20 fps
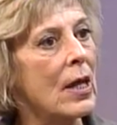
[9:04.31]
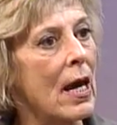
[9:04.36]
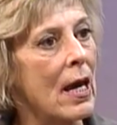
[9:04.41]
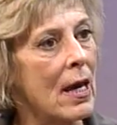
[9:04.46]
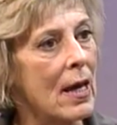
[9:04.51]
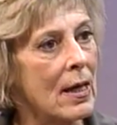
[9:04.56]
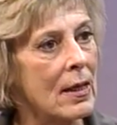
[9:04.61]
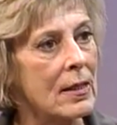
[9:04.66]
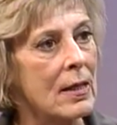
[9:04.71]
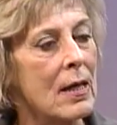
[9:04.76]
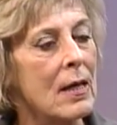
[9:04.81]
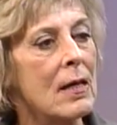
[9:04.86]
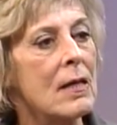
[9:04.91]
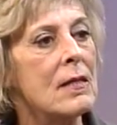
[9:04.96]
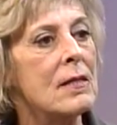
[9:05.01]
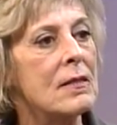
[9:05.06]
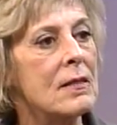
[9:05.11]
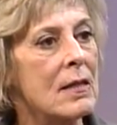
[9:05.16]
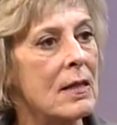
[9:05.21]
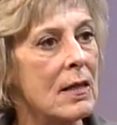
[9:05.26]
and
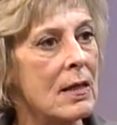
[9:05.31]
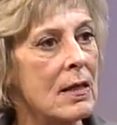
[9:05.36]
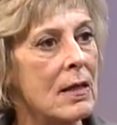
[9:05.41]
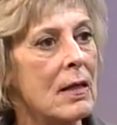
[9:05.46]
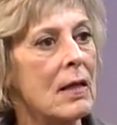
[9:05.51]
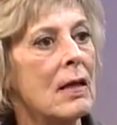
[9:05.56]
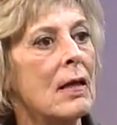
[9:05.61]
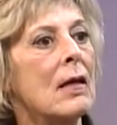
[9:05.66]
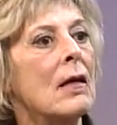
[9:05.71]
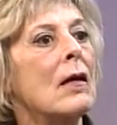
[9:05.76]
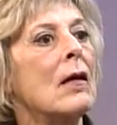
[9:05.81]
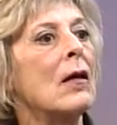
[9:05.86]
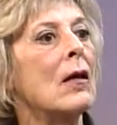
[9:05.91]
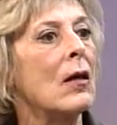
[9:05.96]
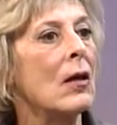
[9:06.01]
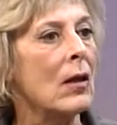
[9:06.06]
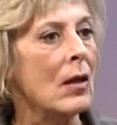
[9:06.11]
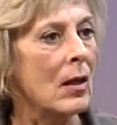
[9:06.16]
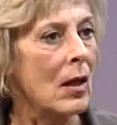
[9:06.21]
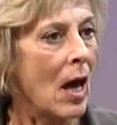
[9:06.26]
see
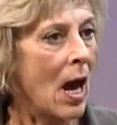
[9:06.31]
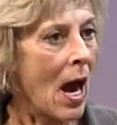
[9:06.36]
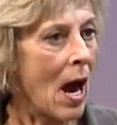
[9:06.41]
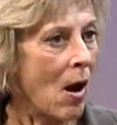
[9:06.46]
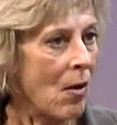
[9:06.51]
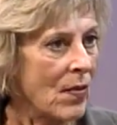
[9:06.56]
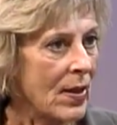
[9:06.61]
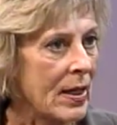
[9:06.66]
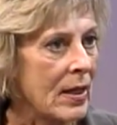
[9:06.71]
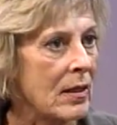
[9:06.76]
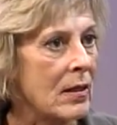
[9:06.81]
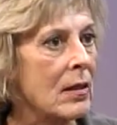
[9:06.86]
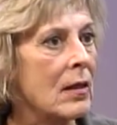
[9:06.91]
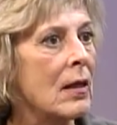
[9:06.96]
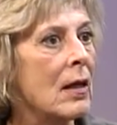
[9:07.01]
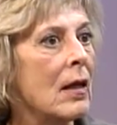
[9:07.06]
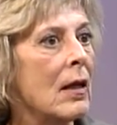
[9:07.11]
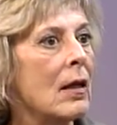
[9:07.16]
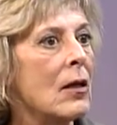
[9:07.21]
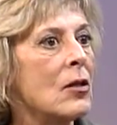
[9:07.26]
how they can
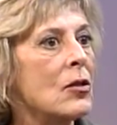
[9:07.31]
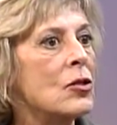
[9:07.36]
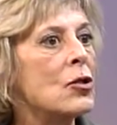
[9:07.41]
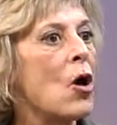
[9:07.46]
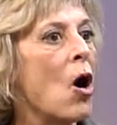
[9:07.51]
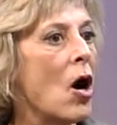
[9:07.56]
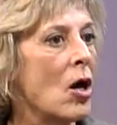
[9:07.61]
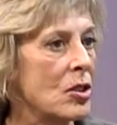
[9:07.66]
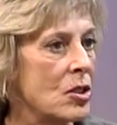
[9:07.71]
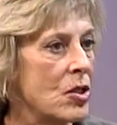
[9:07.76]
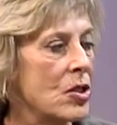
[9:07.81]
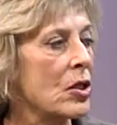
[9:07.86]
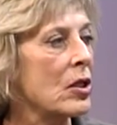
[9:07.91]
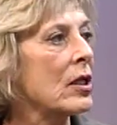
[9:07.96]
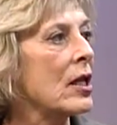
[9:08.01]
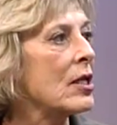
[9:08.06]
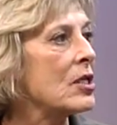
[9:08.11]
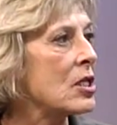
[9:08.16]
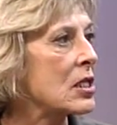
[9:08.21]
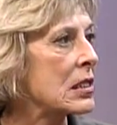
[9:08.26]
talk to their
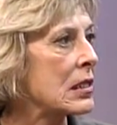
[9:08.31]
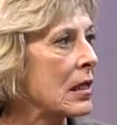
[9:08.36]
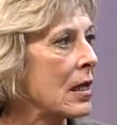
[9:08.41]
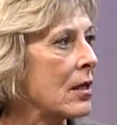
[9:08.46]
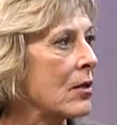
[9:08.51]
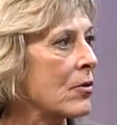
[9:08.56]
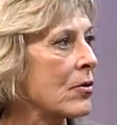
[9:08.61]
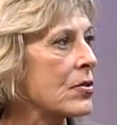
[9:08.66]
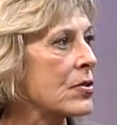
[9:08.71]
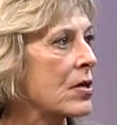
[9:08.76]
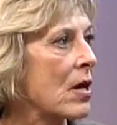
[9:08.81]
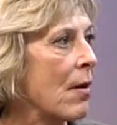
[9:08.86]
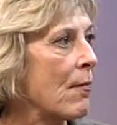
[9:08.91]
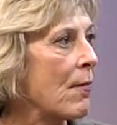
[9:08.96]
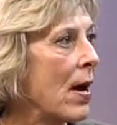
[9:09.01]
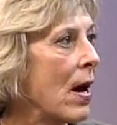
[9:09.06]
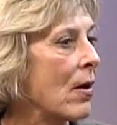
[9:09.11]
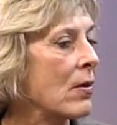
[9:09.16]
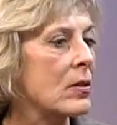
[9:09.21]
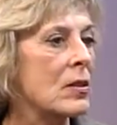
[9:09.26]
legislators
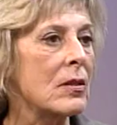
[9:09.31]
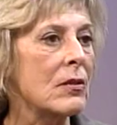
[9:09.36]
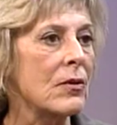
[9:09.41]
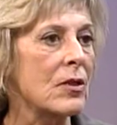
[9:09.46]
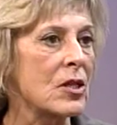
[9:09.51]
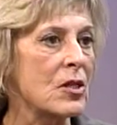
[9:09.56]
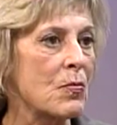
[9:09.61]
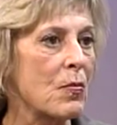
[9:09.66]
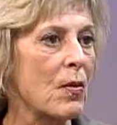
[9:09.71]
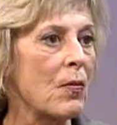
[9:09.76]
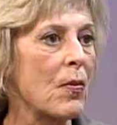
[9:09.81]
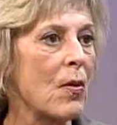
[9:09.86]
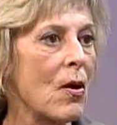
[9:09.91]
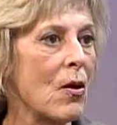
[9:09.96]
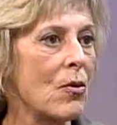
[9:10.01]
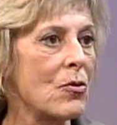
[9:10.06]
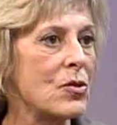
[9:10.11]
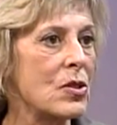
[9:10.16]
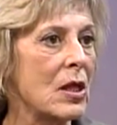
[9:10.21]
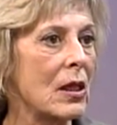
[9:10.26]
about this
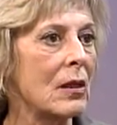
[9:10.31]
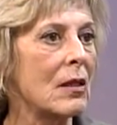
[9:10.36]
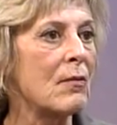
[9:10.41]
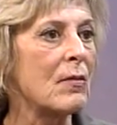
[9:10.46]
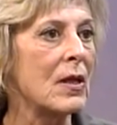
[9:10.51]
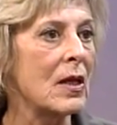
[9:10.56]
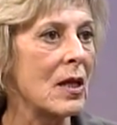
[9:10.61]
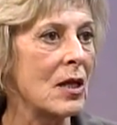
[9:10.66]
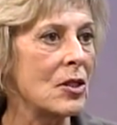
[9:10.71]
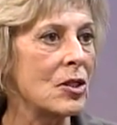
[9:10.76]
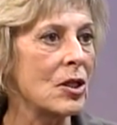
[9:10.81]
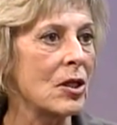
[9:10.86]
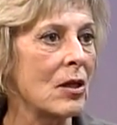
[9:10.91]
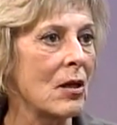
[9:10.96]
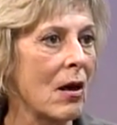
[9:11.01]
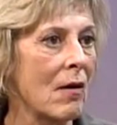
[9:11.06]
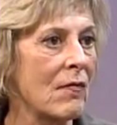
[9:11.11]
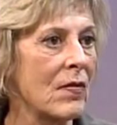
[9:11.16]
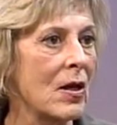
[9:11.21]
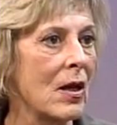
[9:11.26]
proposed elimination
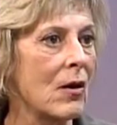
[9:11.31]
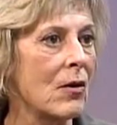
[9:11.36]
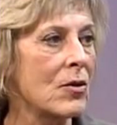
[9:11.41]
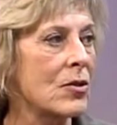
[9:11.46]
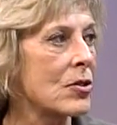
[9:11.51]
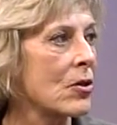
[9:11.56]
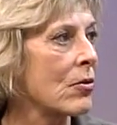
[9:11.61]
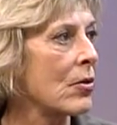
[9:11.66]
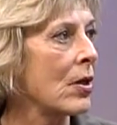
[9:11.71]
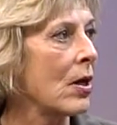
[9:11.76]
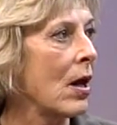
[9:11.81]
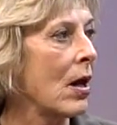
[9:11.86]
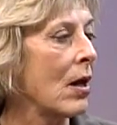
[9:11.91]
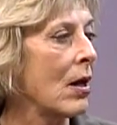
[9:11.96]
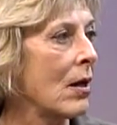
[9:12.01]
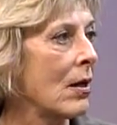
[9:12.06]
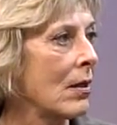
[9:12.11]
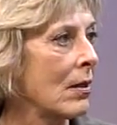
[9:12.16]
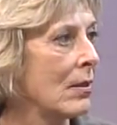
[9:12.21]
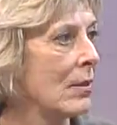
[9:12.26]
of the
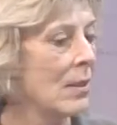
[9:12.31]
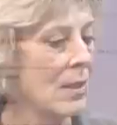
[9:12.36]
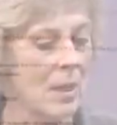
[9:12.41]
Arizona